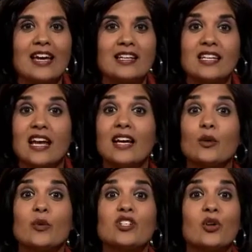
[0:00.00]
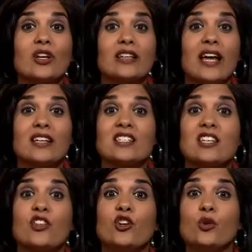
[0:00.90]
Tonight, we turn a lens to
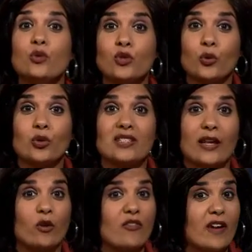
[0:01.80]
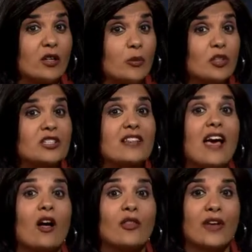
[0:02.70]
the new tools that are available to the
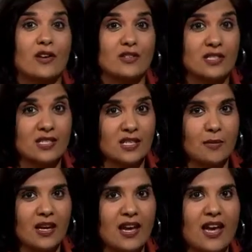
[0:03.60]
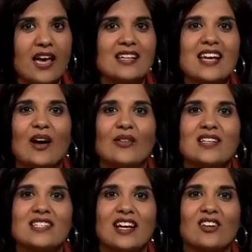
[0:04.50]
healthcare system and how these
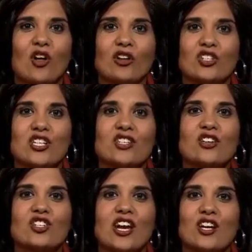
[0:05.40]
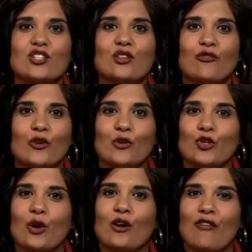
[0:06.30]
technologies could change the
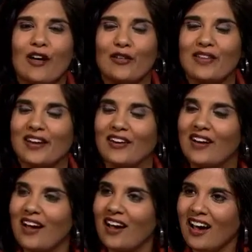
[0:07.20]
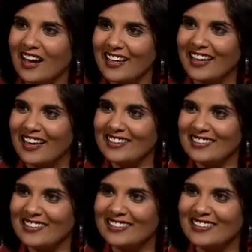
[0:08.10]
future of healthcare. Hi again.
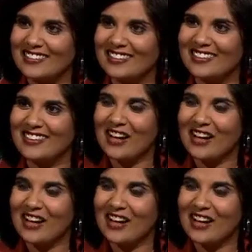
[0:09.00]
How are you?